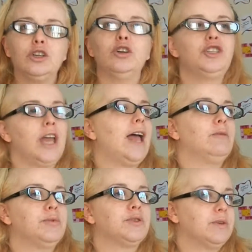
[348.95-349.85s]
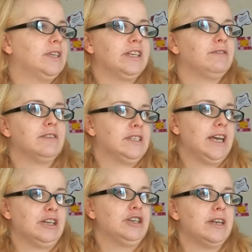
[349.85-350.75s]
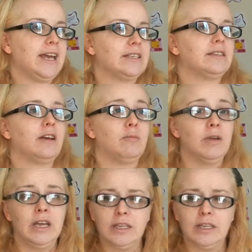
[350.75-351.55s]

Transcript: Could you help us with a different section next time?